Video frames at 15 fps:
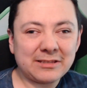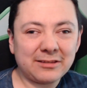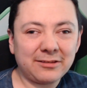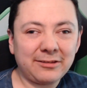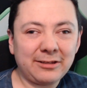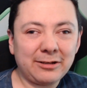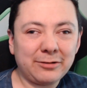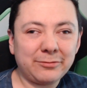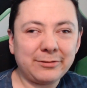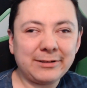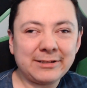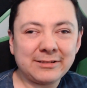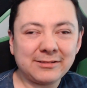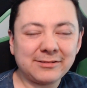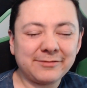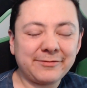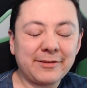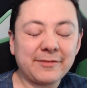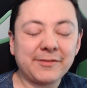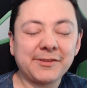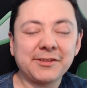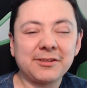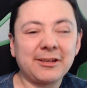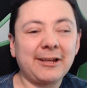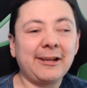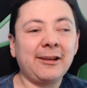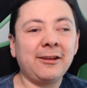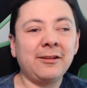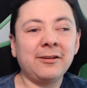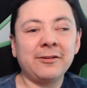Leo is the fifth
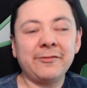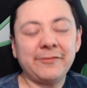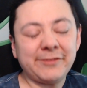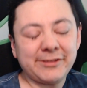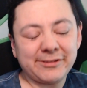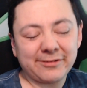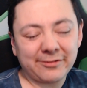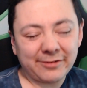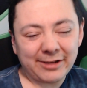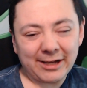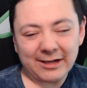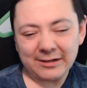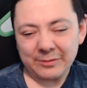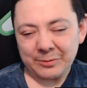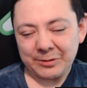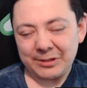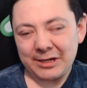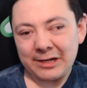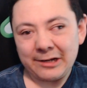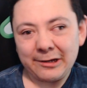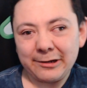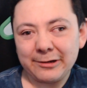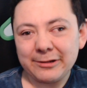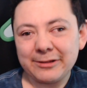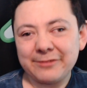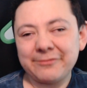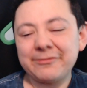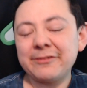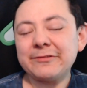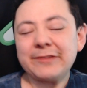sign of the zodiac pertaining to the
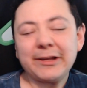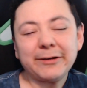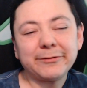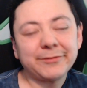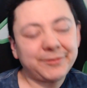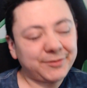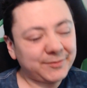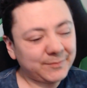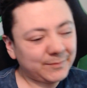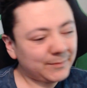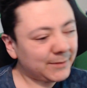fifth house.